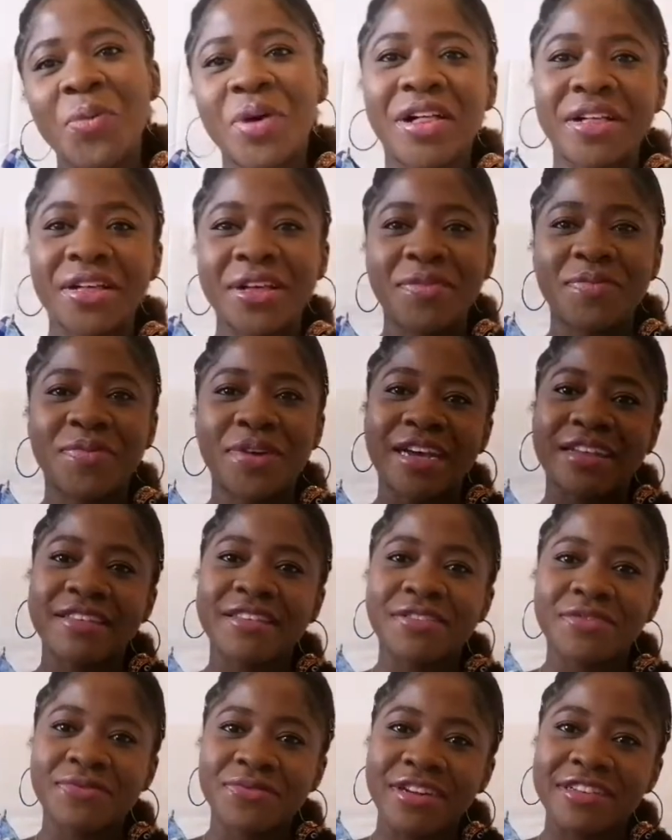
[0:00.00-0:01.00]
Welcome back
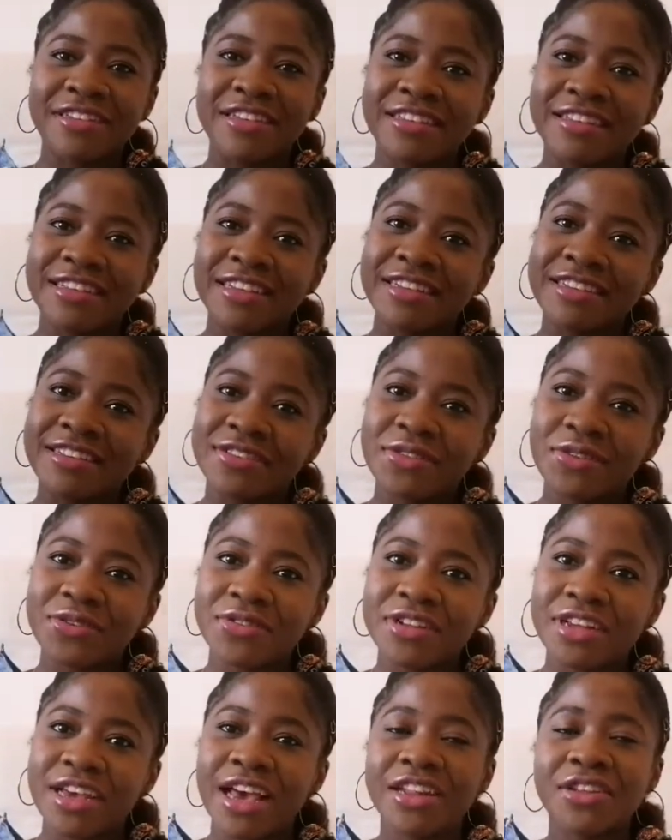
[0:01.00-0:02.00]
to the Francescan
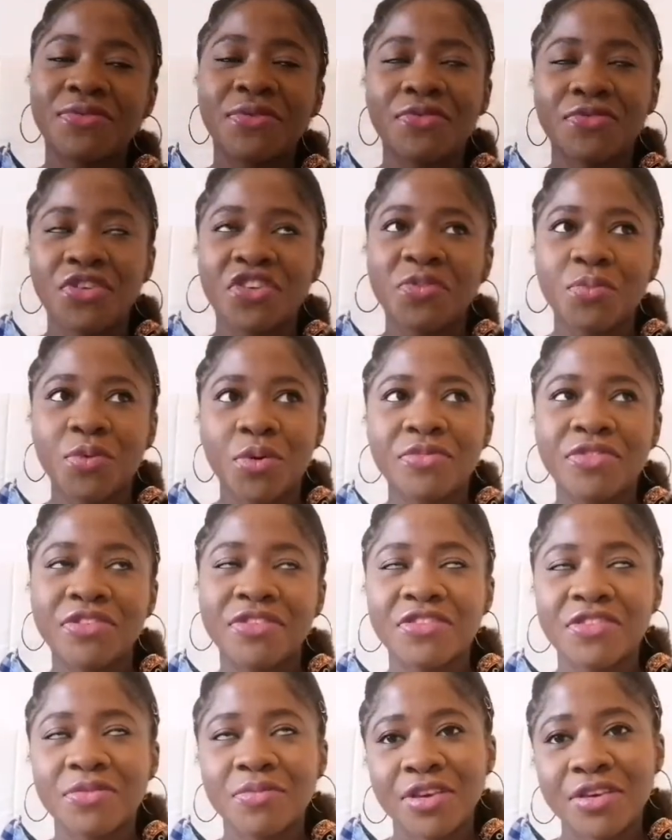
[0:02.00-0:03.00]
Disorder. And if you've just bumped
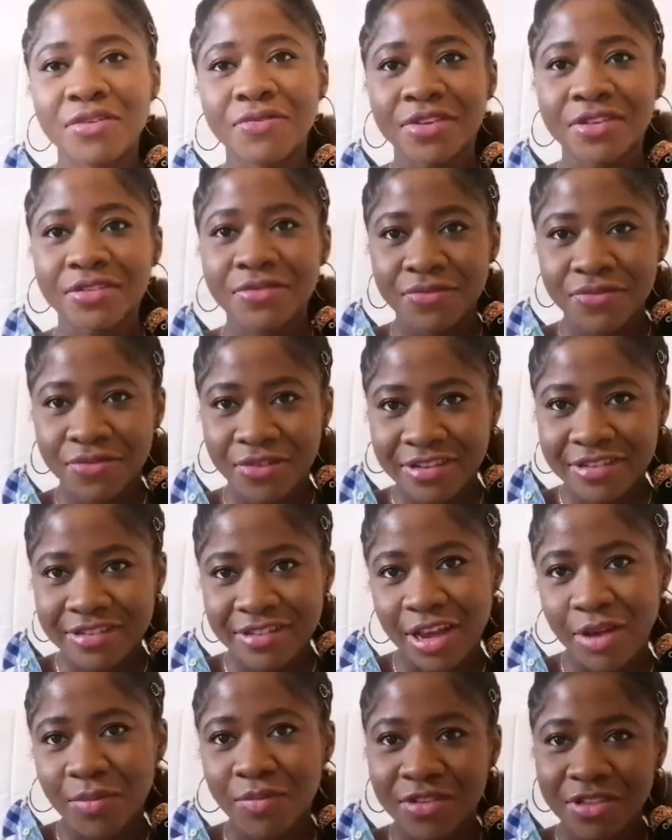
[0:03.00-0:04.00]
into me for the
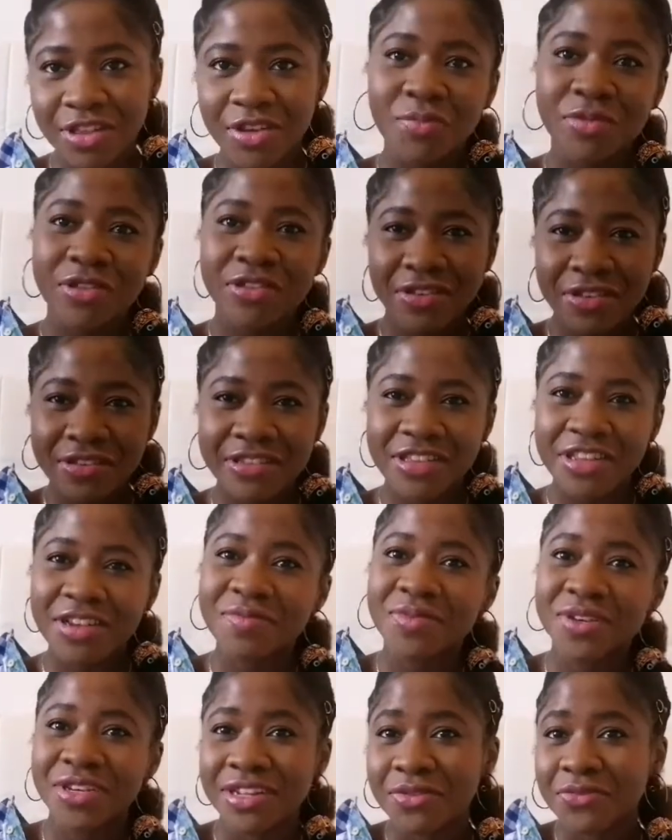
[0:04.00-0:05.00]
first time today, please consider
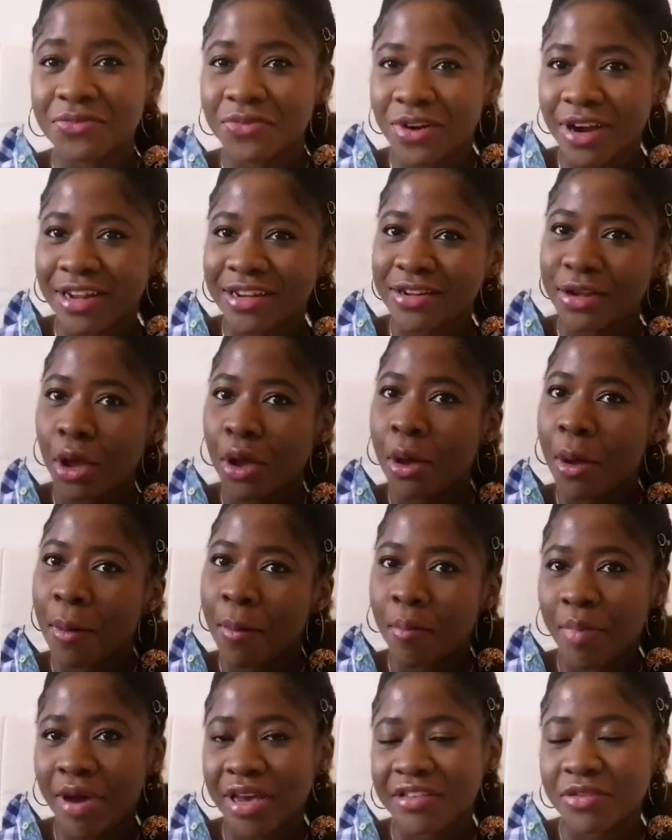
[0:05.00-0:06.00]
being a friend
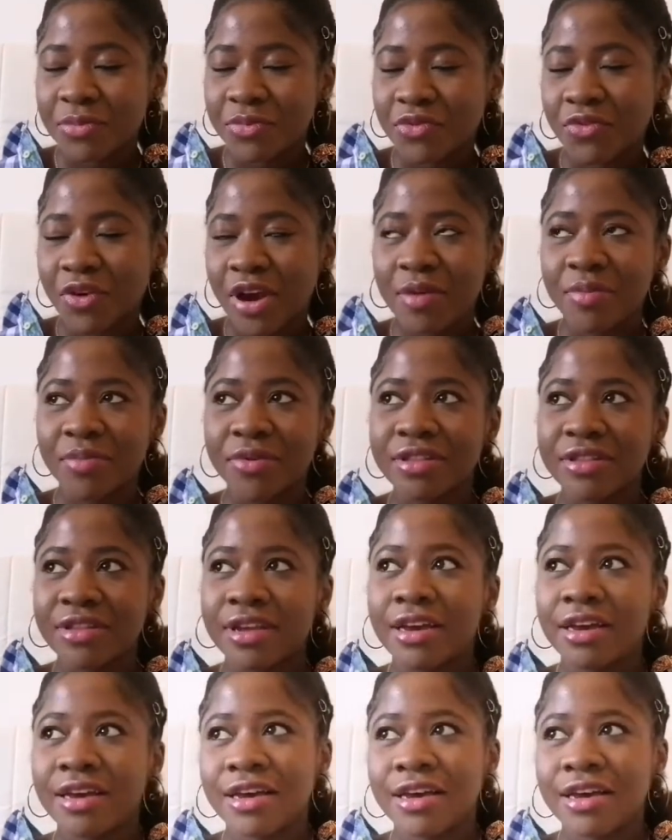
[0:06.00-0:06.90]
by subscribing.